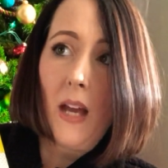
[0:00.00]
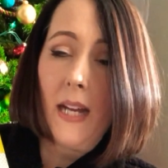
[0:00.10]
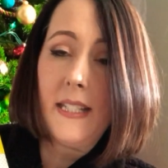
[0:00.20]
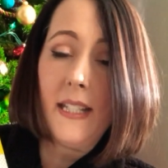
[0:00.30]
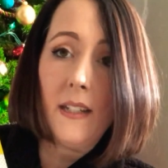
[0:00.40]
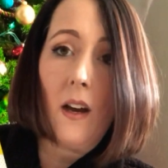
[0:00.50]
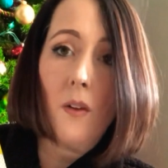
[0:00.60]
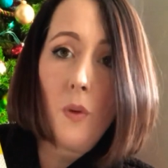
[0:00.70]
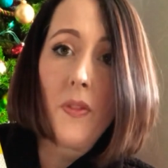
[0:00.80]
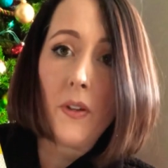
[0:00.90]
idea
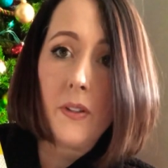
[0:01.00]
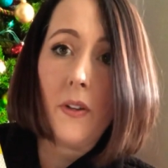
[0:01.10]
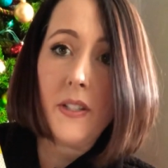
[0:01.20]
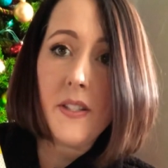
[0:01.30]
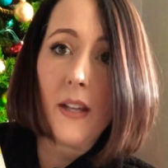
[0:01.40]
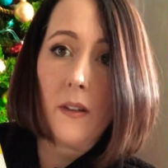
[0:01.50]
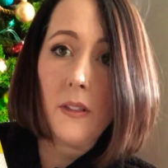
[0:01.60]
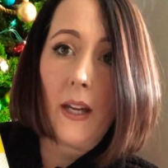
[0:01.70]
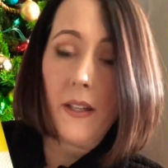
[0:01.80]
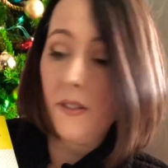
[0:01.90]
of what they're going to
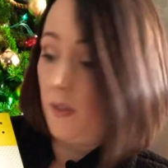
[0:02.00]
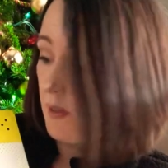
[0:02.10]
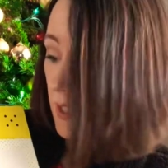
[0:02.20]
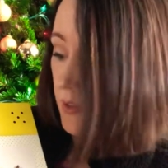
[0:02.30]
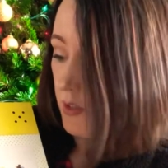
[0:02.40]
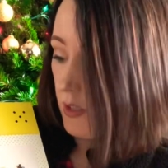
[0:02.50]
sound like. So that's